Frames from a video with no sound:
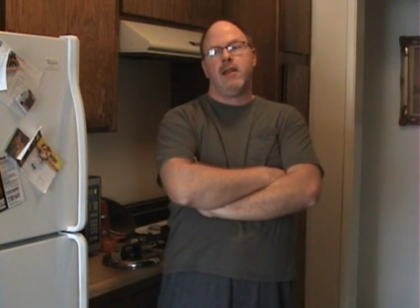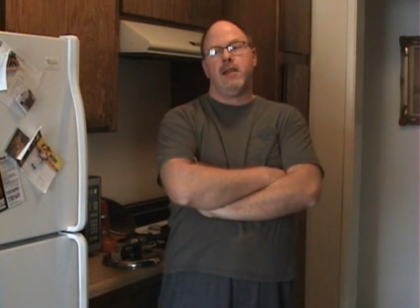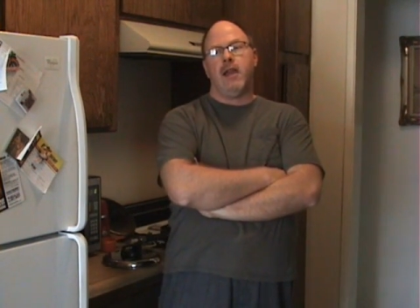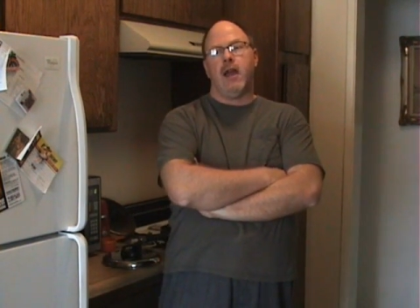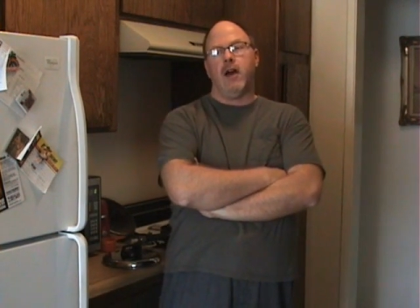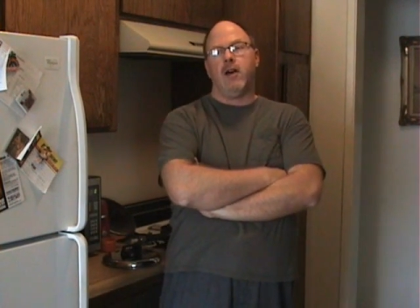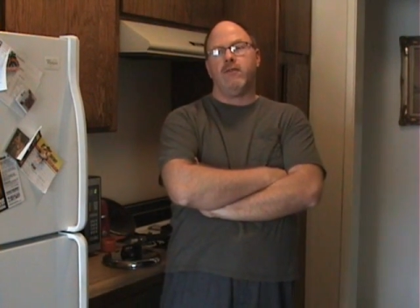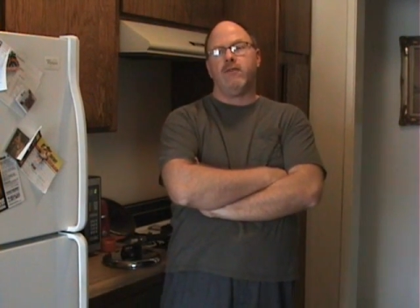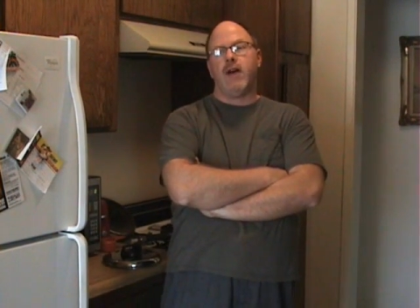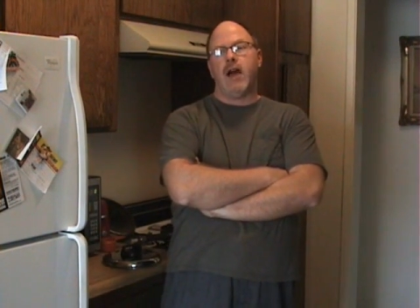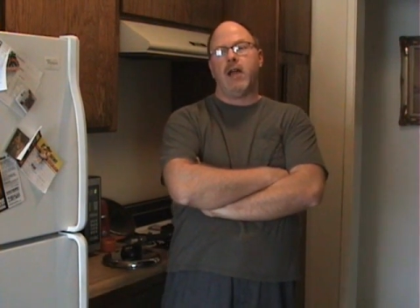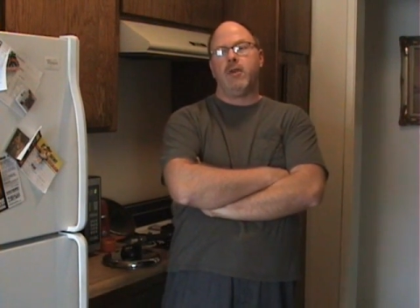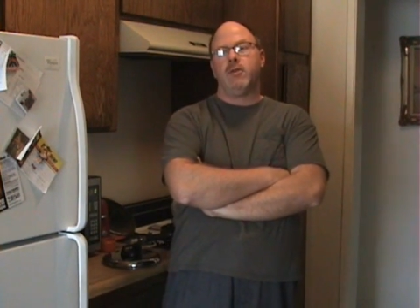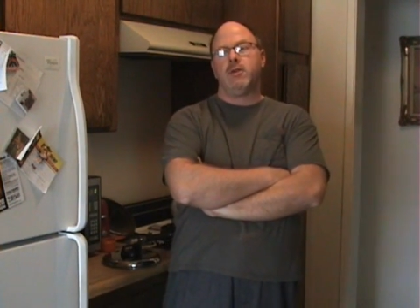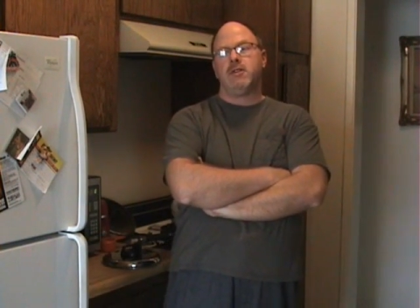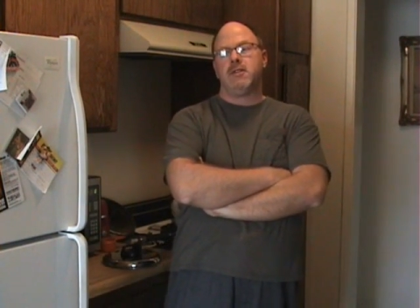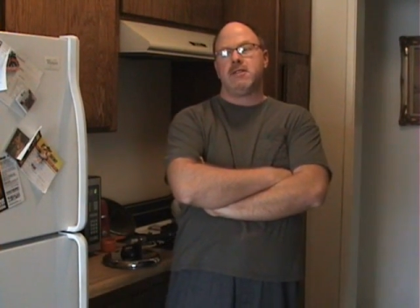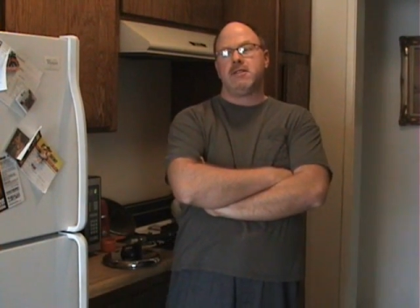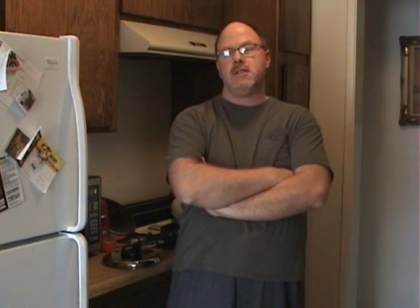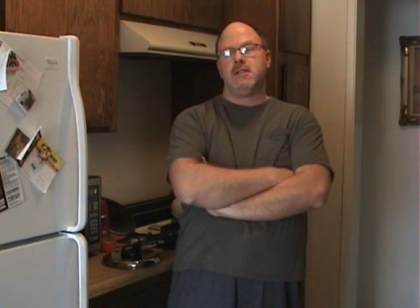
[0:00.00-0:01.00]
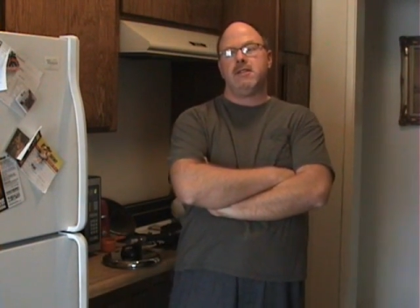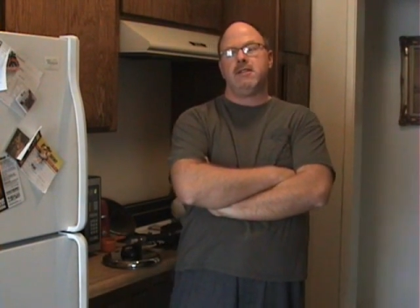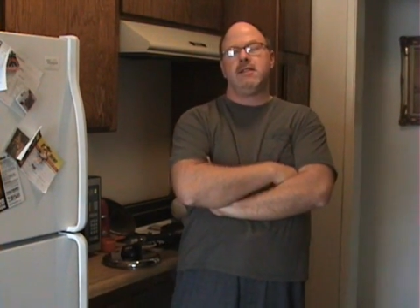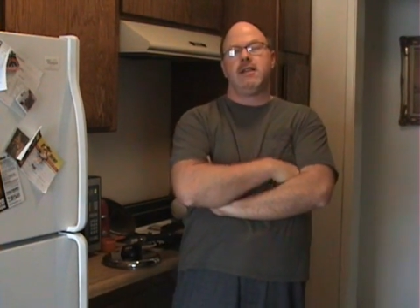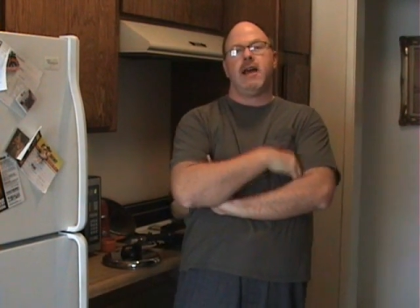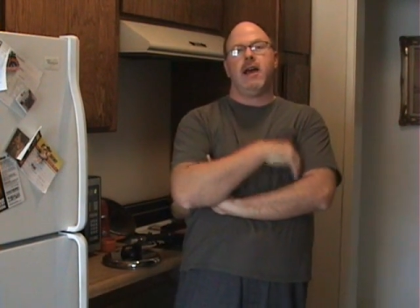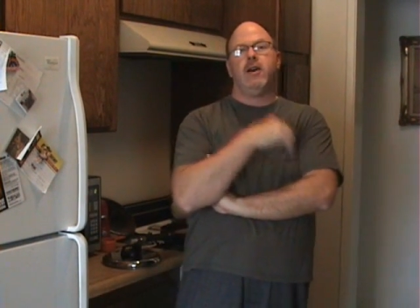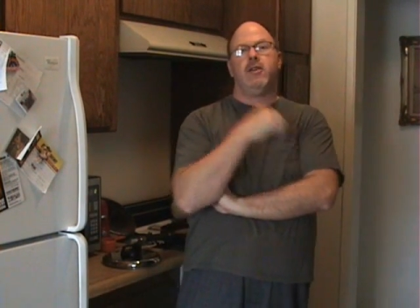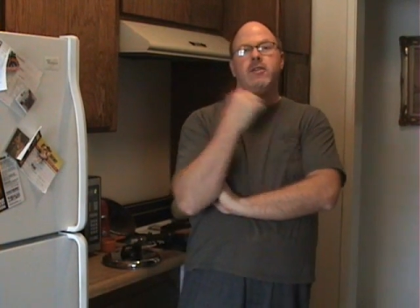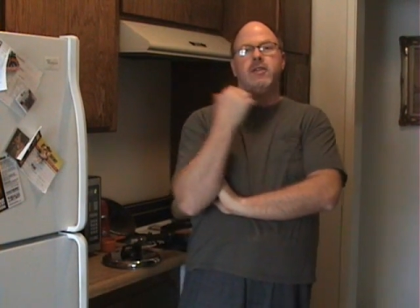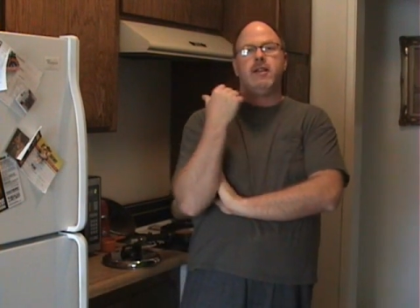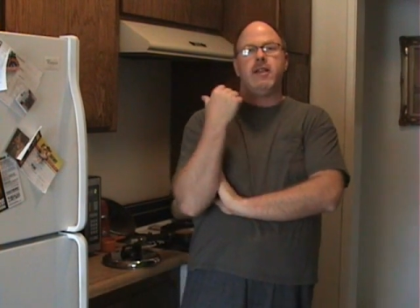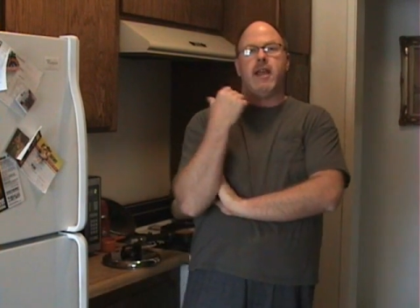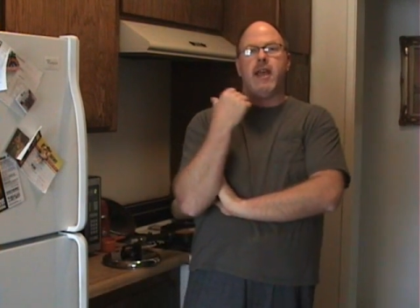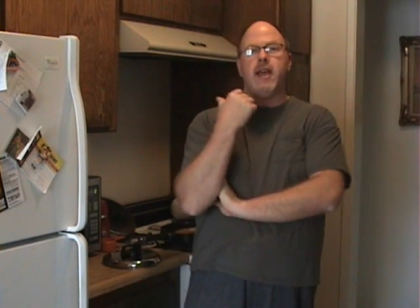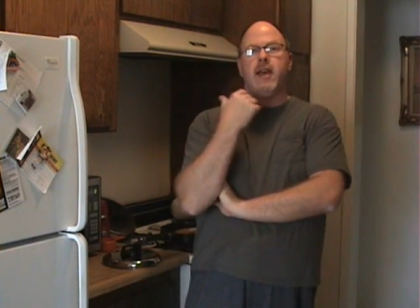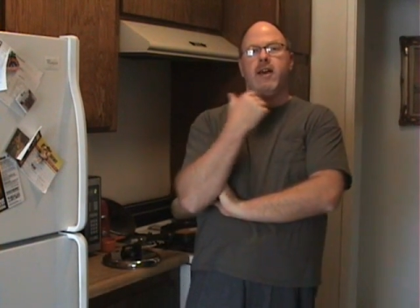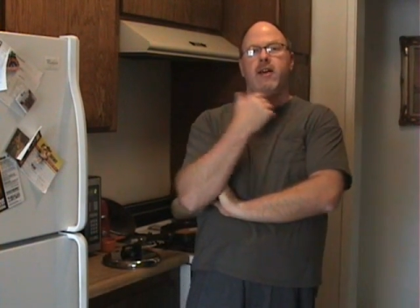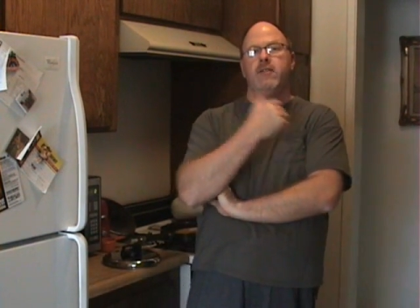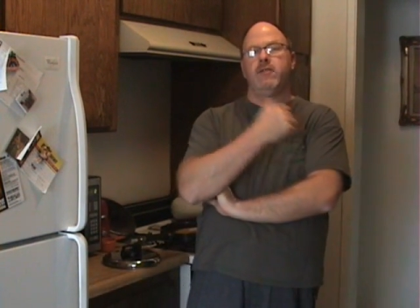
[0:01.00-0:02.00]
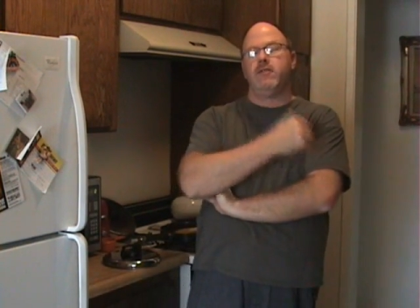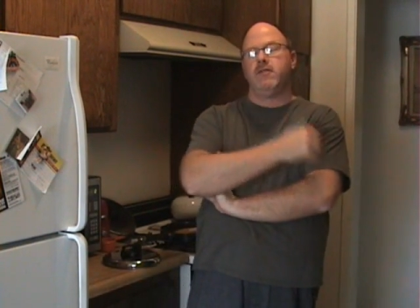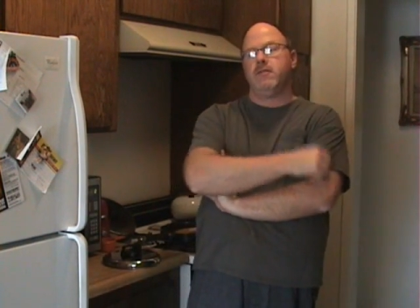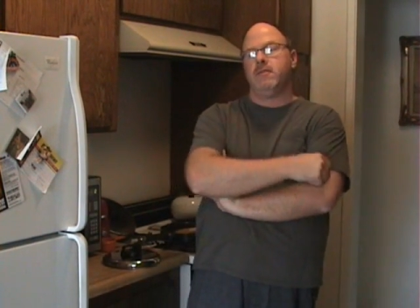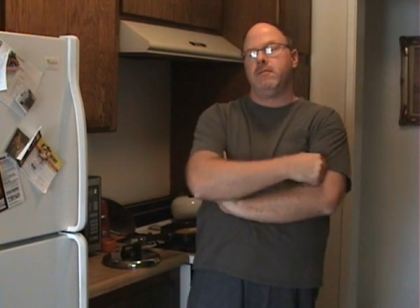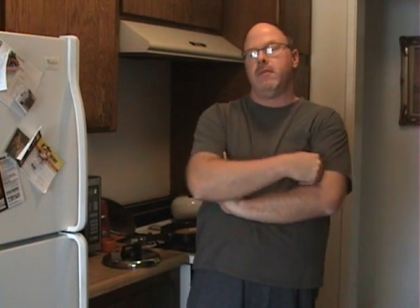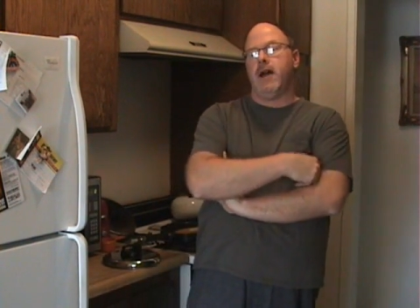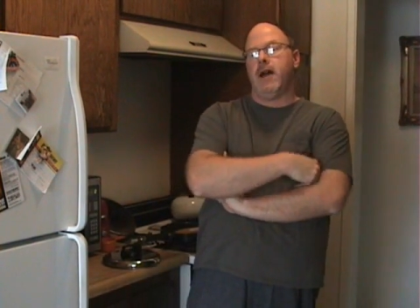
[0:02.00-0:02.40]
Now, if I were to sit down and have